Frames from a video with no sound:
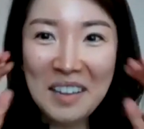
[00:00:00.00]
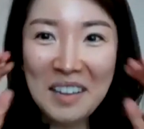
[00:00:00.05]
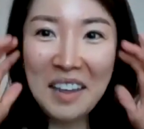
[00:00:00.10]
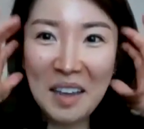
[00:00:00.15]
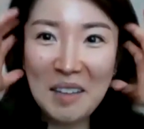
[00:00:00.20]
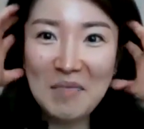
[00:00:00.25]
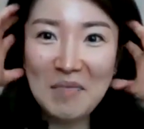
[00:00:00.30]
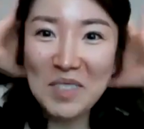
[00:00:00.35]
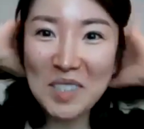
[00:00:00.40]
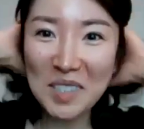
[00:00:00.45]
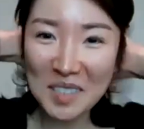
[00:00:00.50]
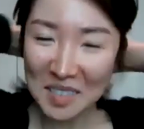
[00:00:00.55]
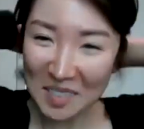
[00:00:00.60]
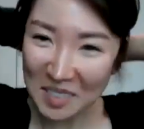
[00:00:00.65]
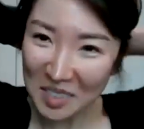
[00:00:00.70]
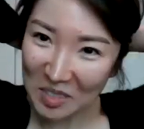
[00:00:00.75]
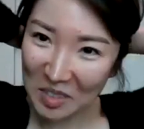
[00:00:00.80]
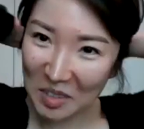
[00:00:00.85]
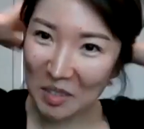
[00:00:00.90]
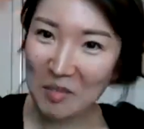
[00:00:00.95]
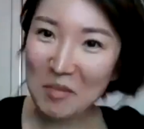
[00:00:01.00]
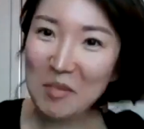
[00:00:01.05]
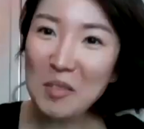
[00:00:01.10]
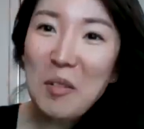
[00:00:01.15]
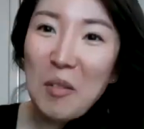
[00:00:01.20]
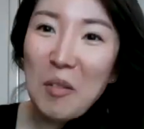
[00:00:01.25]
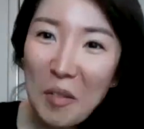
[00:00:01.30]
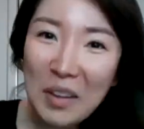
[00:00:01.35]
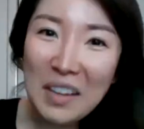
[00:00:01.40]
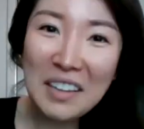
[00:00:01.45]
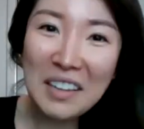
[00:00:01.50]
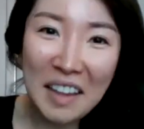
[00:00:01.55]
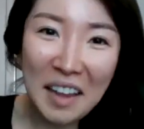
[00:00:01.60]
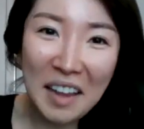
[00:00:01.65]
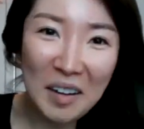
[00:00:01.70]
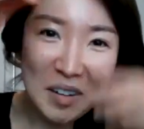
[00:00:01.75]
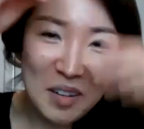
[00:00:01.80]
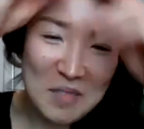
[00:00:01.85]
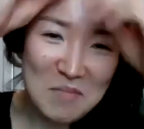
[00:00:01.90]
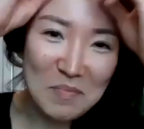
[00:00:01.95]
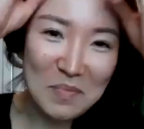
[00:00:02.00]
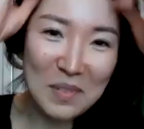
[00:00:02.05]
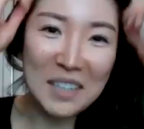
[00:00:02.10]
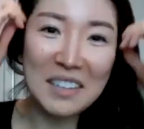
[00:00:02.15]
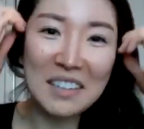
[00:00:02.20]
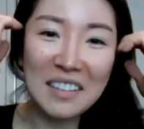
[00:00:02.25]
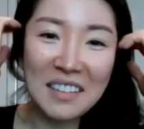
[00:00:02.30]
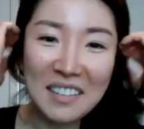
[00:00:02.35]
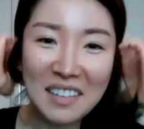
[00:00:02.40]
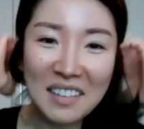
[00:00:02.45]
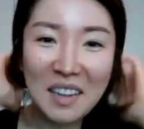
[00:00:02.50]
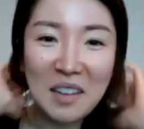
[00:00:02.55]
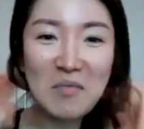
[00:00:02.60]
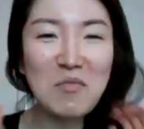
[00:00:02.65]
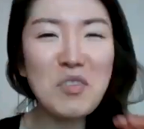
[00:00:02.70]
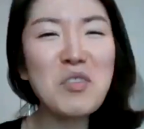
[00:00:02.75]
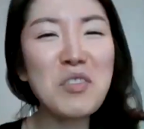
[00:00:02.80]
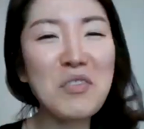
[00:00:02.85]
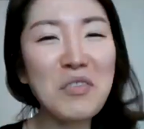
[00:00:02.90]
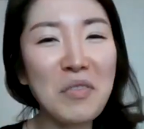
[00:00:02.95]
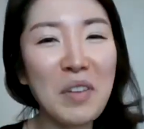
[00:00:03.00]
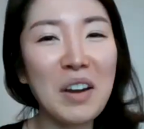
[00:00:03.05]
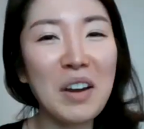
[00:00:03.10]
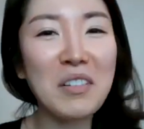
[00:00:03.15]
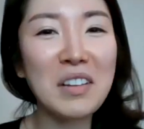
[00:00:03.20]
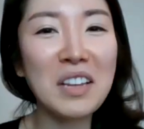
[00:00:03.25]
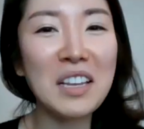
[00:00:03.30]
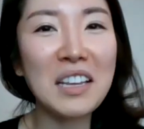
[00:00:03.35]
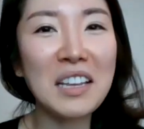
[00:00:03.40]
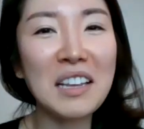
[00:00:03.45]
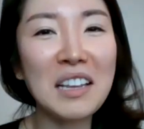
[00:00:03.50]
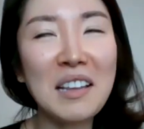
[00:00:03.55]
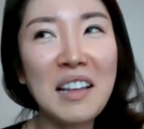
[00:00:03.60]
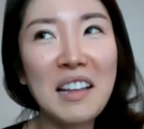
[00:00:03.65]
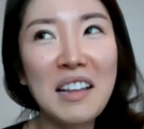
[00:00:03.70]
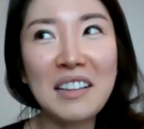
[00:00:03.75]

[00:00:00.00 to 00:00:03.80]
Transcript: kept, you know, going there, but like we were very,